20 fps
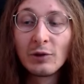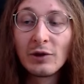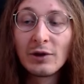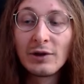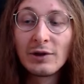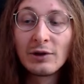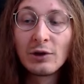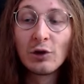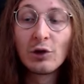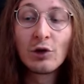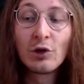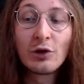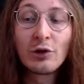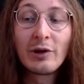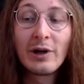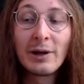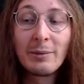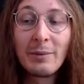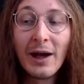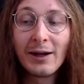you could
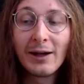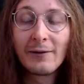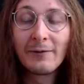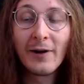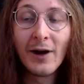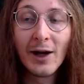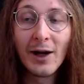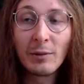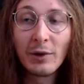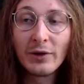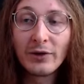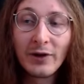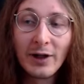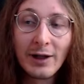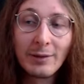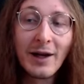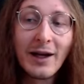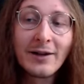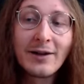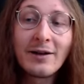really make a Falmond team
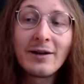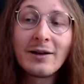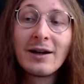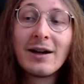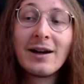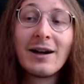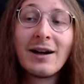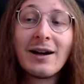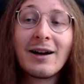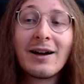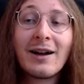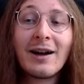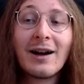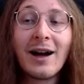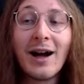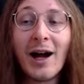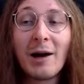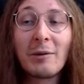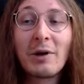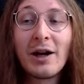later.
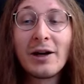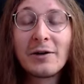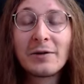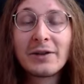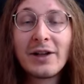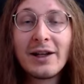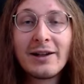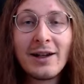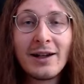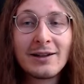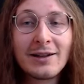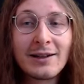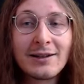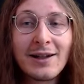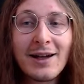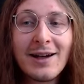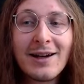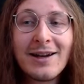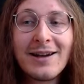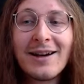I'm kind of thinking that
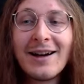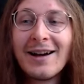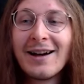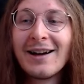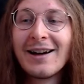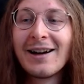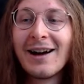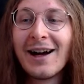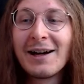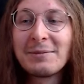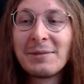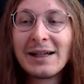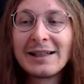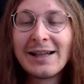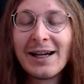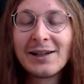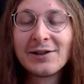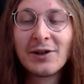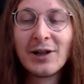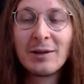I might
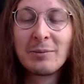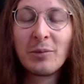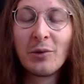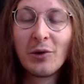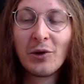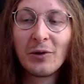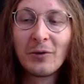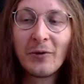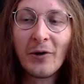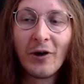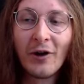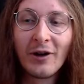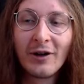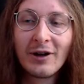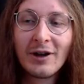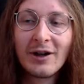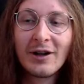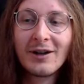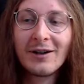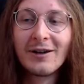actually pull for
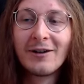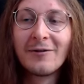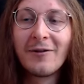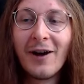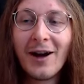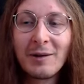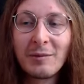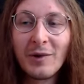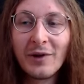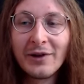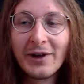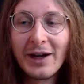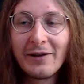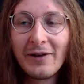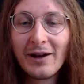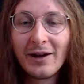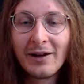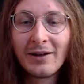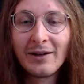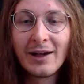Falmond
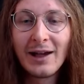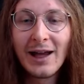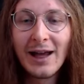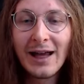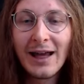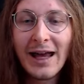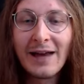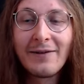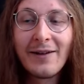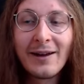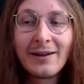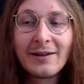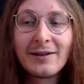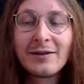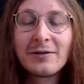event